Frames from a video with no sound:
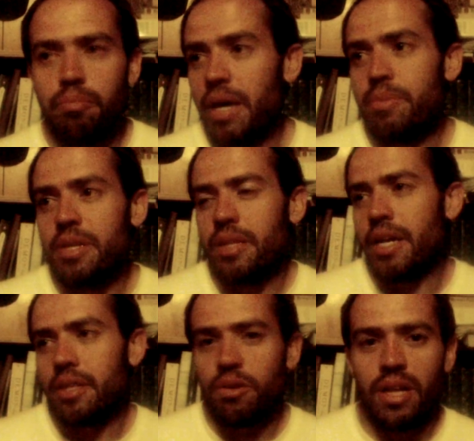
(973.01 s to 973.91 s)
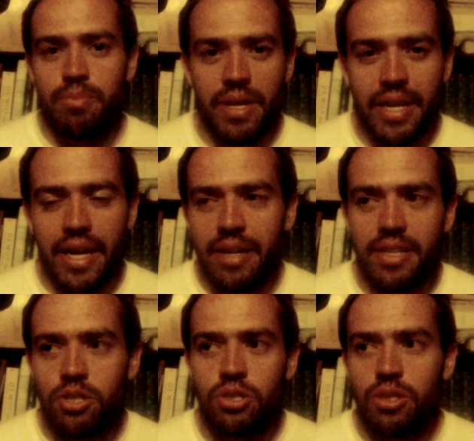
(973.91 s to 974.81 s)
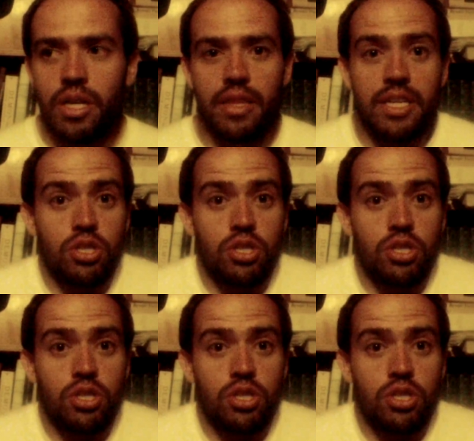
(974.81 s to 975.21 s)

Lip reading: Maybe like they're like my dad and they